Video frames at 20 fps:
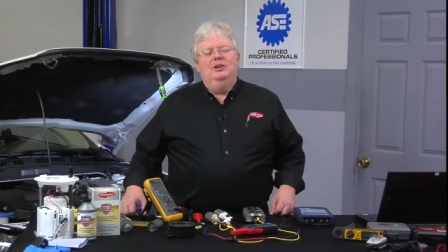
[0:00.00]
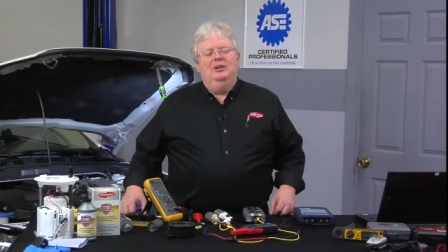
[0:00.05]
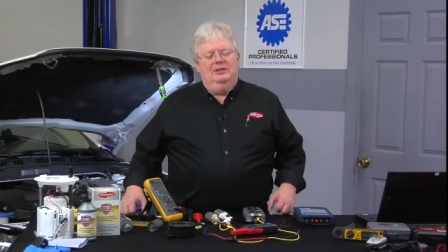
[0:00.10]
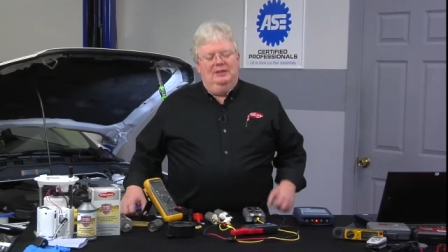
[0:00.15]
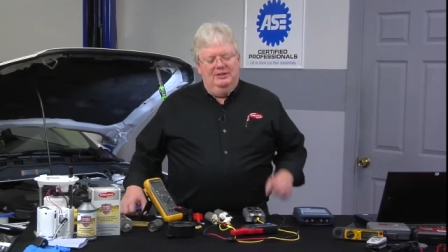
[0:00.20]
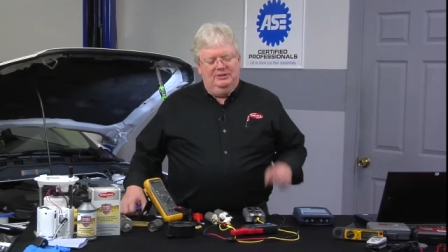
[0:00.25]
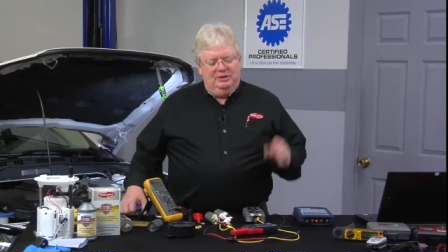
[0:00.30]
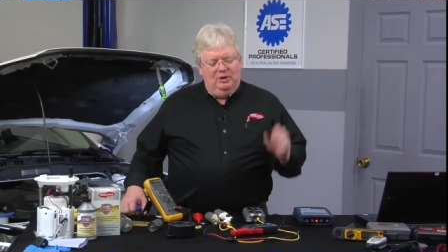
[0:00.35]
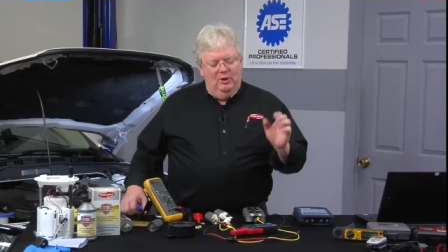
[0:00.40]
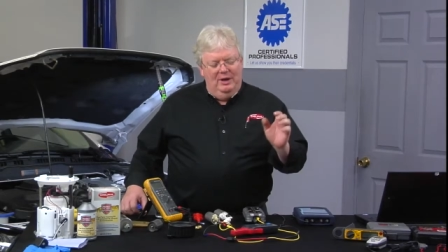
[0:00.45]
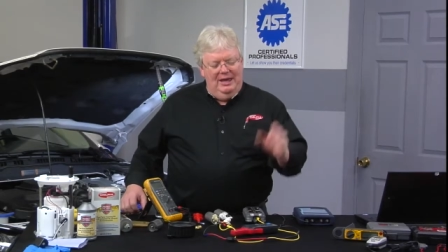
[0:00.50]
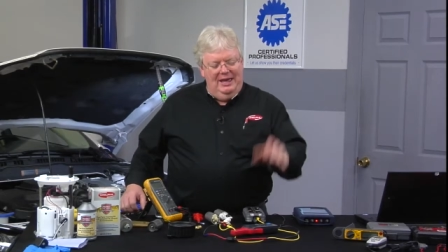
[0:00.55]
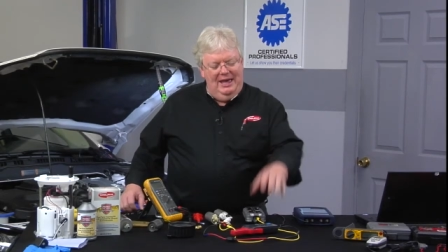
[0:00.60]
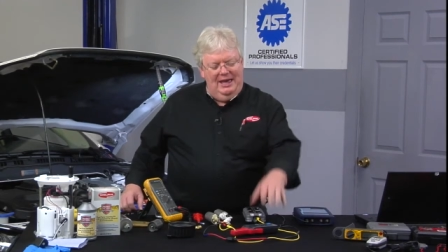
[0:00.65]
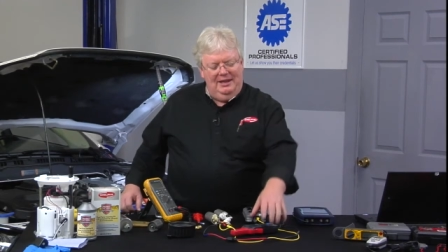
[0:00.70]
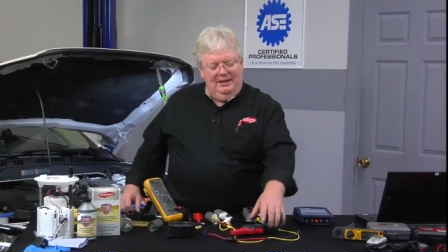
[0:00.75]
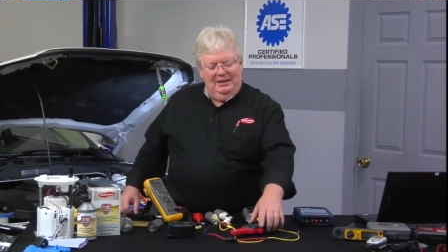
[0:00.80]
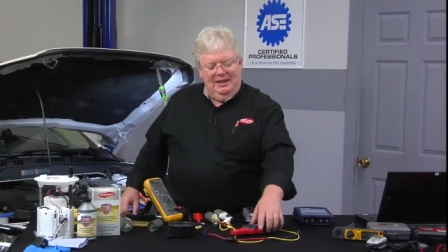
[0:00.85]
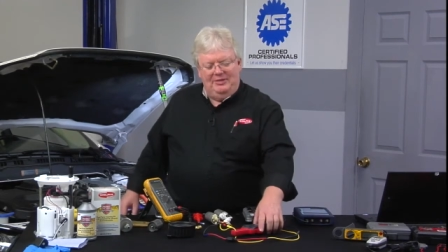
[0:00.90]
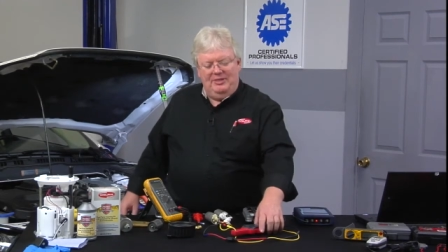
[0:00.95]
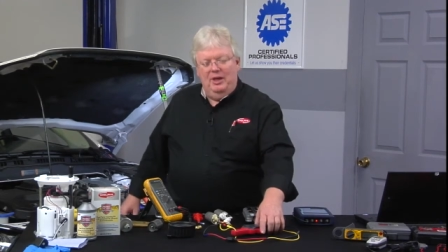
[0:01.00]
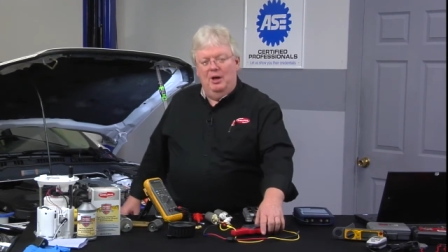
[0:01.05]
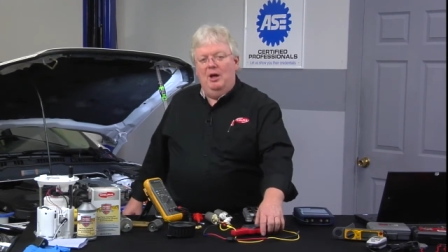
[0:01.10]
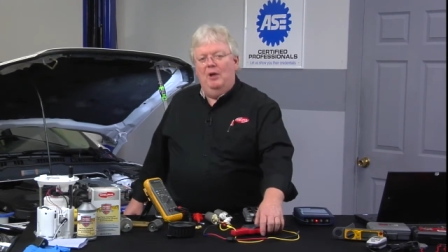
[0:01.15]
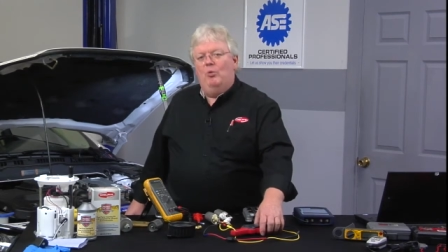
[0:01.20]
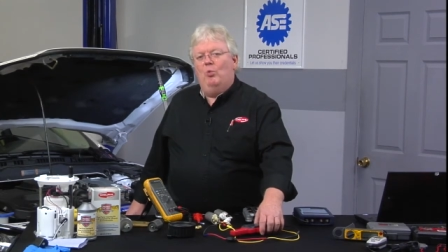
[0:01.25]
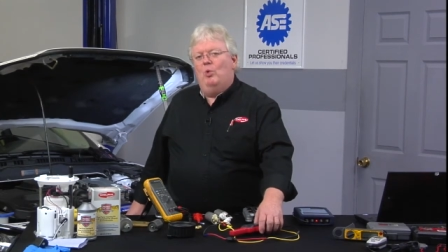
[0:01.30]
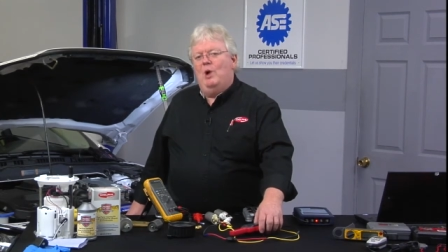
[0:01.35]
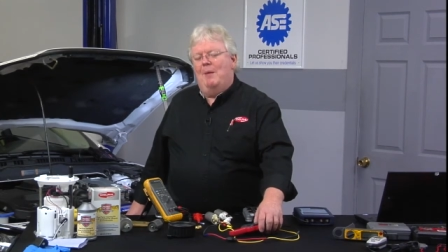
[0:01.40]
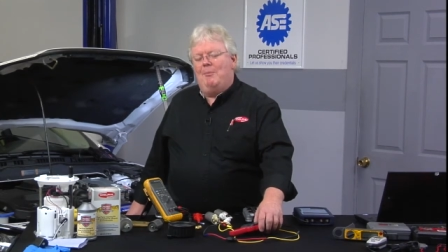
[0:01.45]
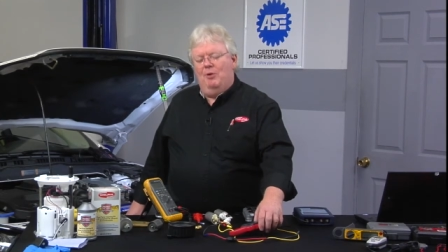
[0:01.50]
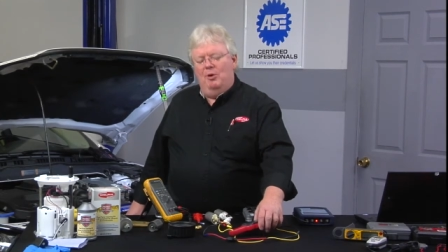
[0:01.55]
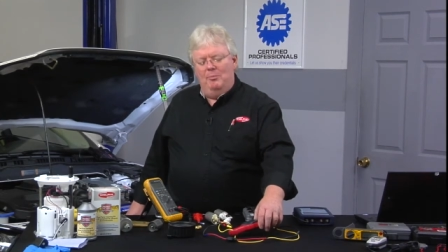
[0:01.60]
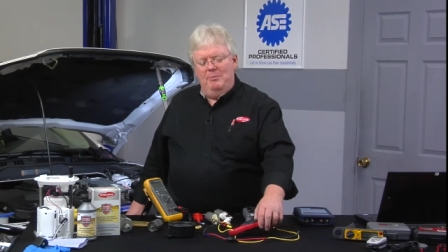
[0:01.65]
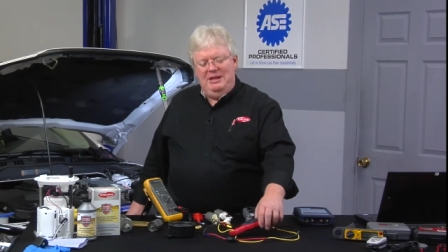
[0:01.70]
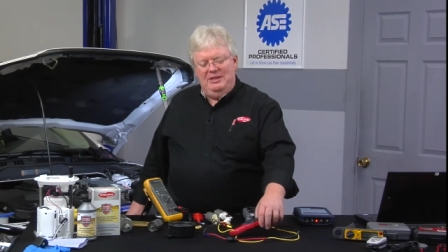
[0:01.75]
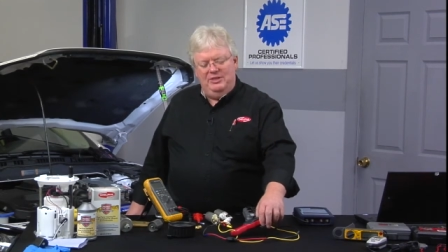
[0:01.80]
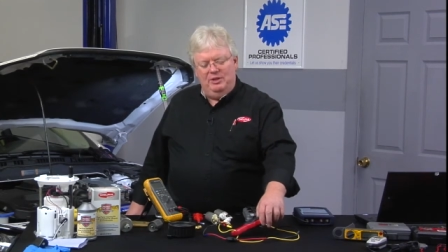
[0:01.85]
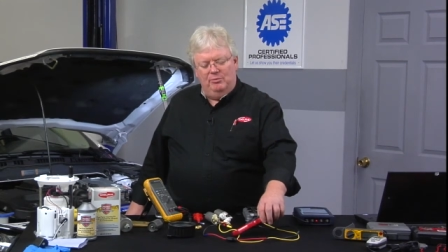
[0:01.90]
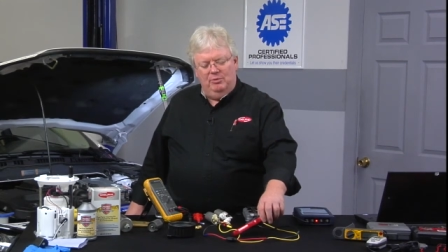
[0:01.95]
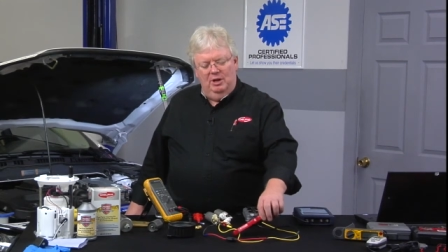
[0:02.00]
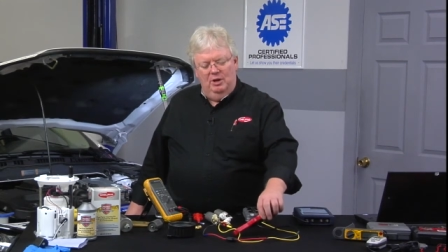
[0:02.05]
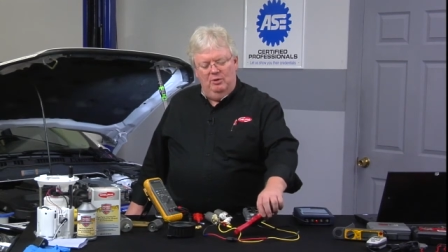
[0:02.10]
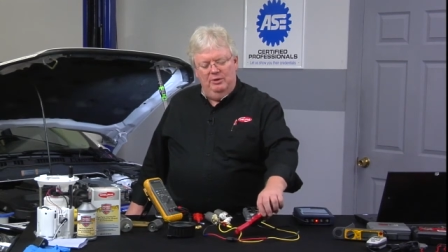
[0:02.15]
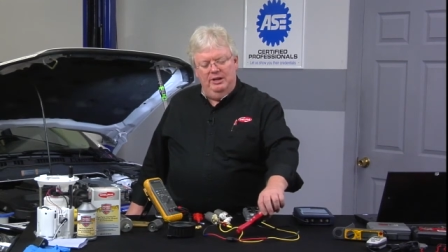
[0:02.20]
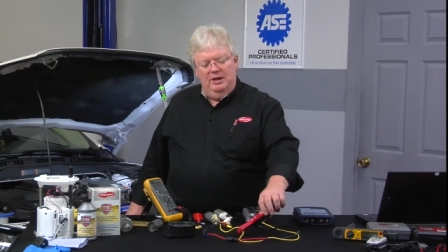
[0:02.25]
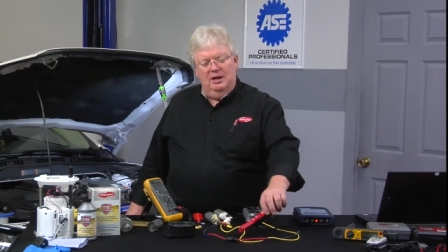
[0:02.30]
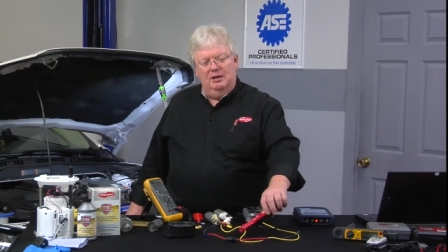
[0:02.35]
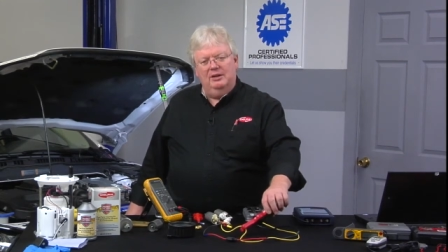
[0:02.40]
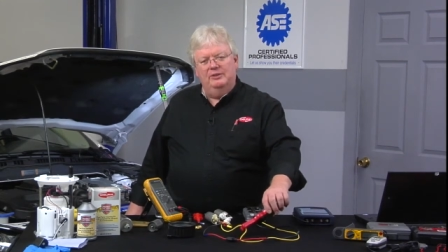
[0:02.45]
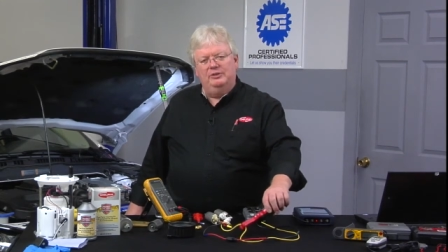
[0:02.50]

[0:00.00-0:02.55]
Let's go ahead and let the rubber meet the road here.